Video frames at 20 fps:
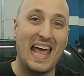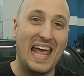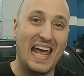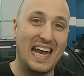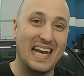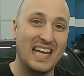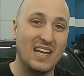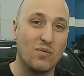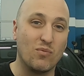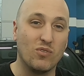
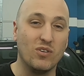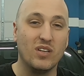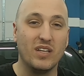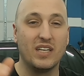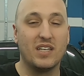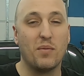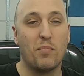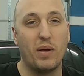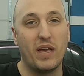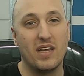and it
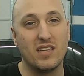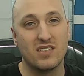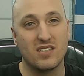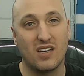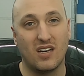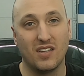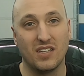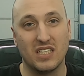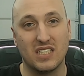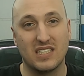really depends
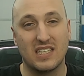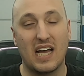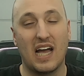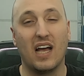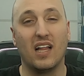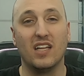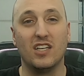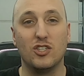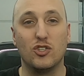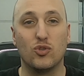on the
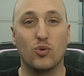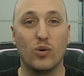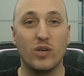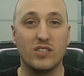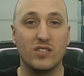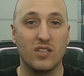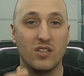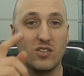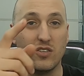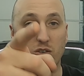style and
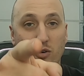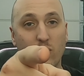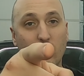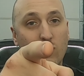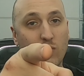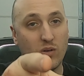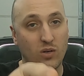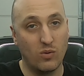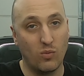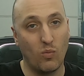choice
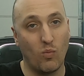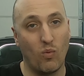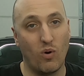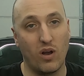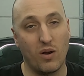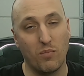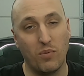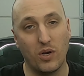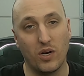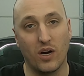you
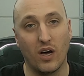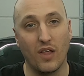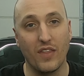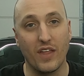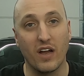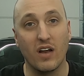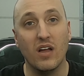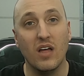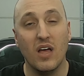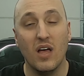want to put on
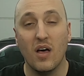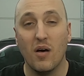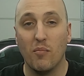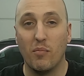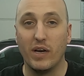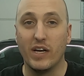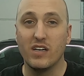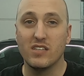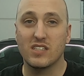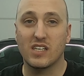there.
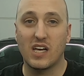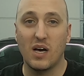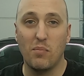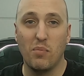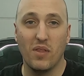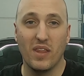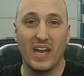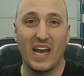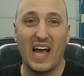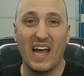But here's a
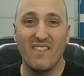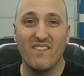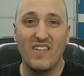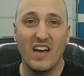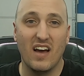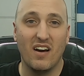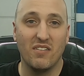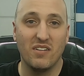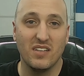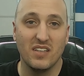couple that I
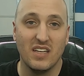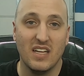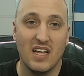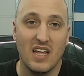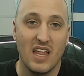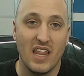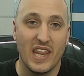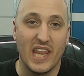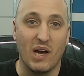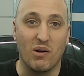found
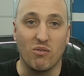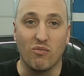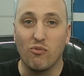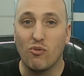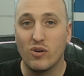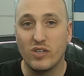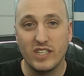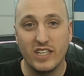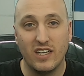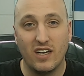that were
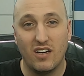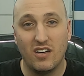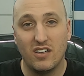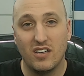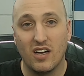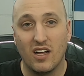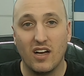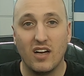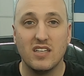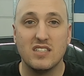
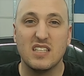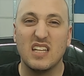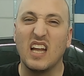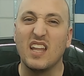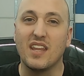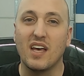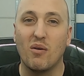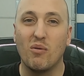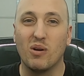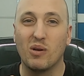$1,400 that
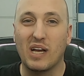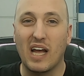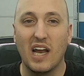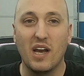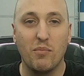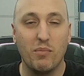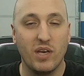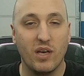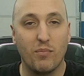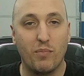I thought would
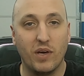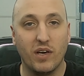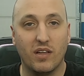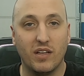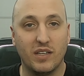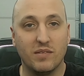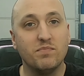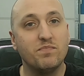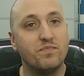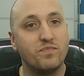kind of be
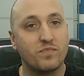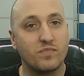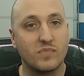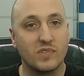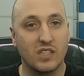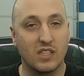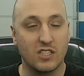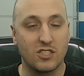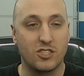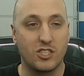appealing.
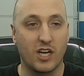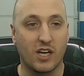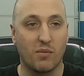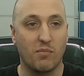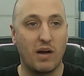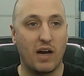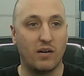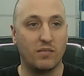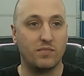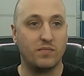Let's check
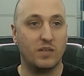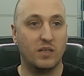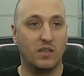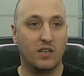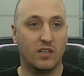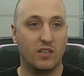them out.